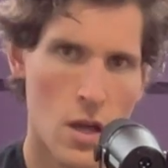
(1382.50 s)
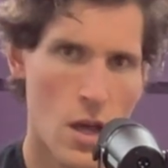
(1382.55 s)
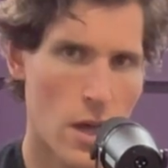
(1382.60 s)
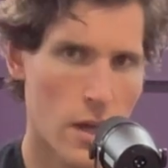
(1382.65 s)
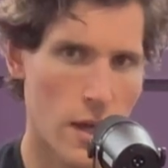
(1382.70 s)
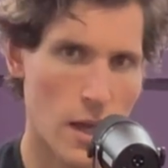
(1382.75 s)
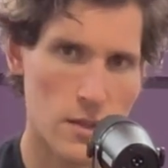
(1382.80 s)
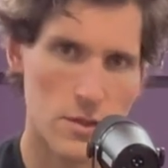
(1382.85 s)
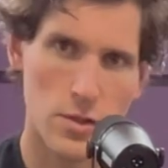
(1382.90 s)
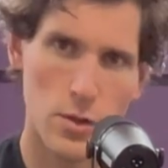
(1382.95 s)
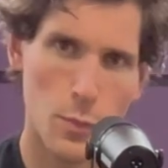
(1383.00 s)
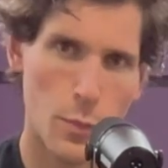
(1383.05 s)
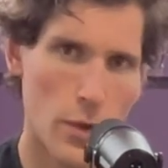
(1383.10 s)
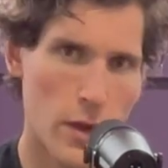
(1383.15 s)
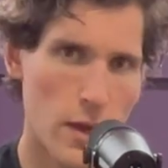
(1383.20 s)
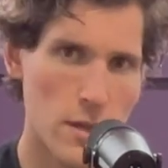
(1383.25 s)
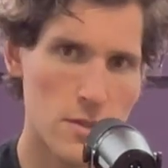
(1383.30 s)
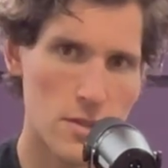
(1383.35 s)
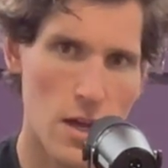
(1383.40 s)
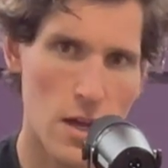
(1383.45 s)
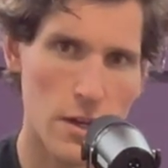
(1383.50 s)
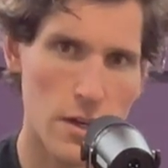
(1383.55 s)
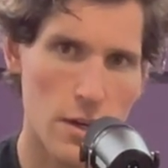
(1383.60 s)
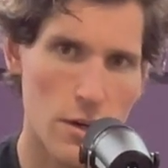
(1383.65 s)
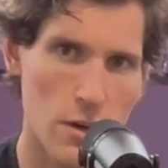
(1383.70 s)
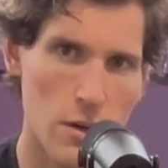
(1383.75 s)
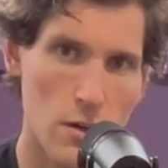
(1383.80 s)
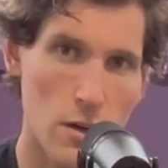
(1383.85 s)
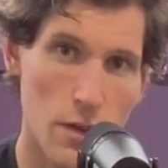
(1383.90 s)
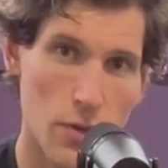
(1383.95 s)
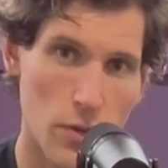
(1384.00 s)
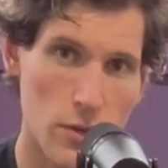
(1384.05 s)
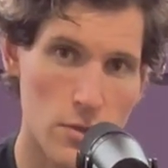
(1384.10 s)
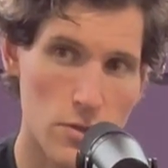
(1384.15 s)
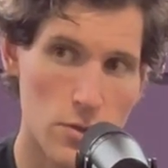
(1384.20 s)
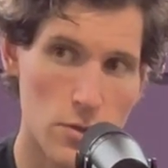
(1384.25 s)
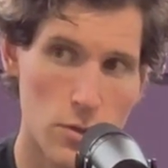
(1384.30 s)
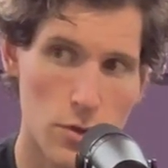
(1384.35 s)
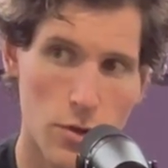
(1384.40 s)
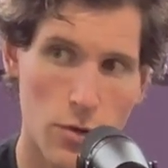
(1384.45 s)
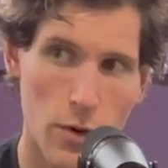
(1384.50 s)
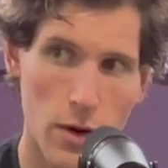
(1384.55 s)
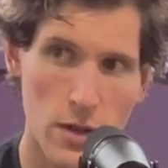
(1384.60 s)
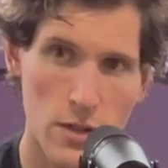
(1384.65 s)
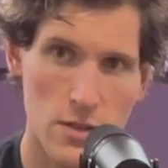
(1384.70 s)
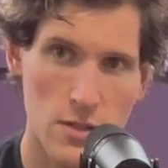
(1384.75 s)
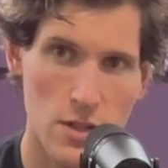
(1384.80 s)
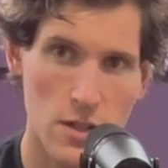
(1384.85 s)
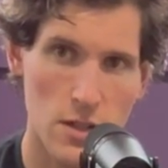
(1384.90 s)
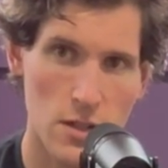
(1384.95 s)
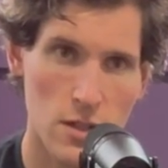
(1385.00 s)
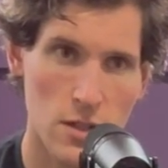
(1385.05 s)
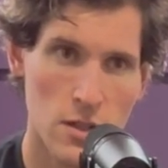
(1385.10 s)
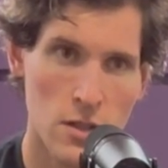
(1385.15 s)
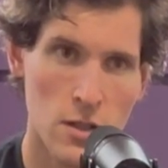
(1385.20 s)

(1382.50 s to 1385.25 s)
Got 2 plates on here, nothing too crazy,